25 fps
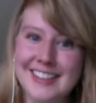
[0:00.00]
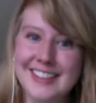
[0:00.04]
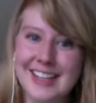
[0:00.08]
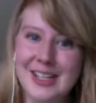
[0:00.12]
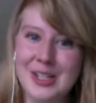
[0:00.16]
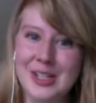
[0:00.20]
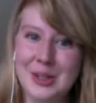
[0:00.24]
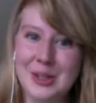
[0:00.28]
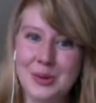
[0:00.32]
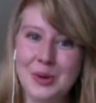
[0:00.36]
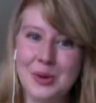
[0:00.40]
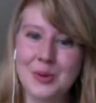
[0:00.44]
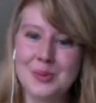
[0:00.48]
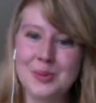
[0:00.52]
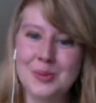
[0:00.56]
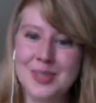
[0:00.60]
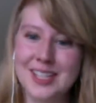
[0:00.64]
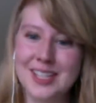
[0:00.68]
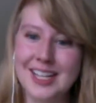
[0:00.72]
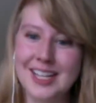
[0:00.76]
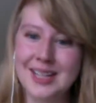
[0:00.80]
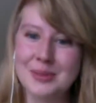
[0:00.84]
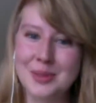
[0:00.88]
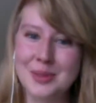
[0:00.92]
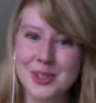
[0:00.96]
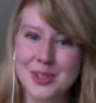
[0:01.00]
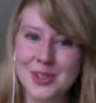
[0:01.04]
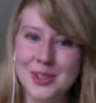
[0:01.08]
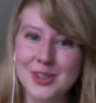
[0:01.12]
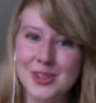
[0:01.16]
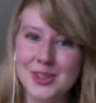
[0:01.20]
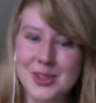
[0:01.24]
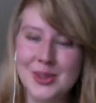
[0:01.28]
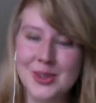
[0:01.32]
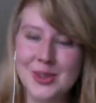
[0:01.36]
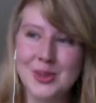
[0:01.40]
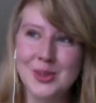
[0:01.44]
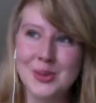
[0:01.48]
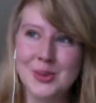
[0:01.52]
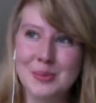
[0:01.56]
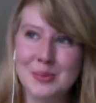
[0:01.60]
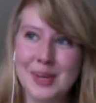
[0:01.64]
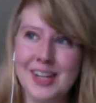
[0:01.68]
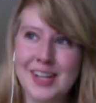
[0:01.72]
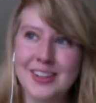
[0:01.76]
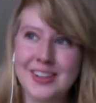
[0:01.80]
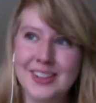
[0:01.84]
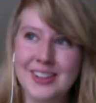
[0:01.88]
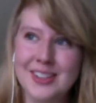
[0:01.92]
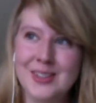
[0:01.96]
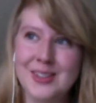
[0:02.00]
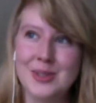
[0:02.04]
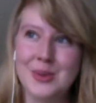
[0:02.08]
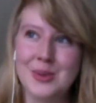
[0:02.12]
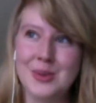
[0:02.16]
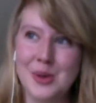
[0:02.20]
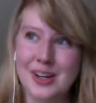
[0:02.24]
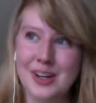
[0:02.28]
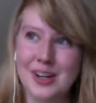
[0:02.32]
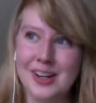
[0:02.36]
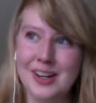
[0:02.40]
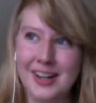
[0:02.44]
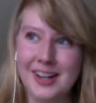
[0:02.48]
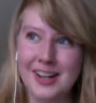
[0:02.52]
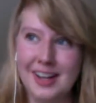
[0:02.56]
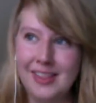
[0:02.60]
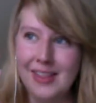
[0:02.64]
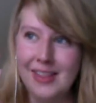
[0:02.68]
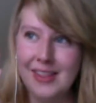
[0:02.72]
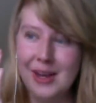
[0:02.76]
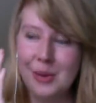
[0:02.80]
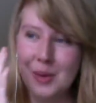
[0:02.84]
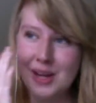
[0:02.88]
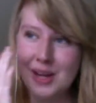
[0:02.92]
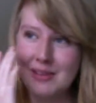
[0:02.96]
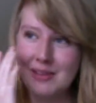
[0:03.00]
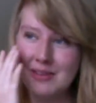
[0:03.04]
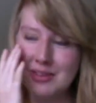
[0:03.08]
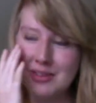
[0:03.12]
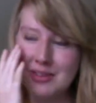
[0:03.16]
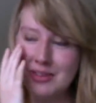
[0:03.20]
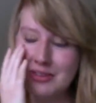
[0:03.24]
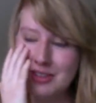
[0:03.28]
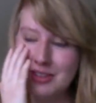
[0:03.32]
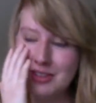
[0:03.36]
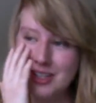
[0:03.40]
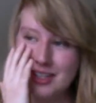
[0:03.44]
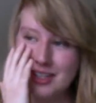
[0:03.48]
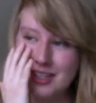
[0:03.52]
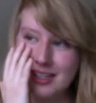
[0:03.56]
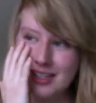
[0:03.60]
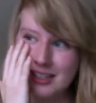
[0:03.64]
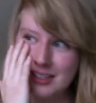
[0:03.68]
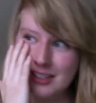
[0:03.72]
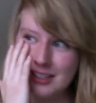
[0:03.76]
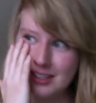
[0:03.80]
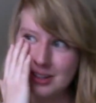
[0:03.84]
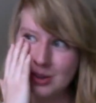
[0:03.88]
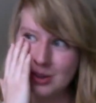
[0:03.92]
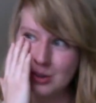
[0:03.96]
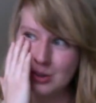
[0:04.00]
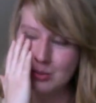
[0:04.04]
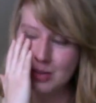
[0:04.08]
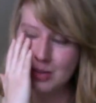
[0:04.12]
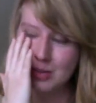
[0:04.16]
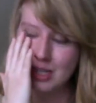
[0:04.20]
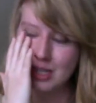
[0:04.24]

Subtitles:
and you won't be able to mail it to her, and they waive the fee. Oh my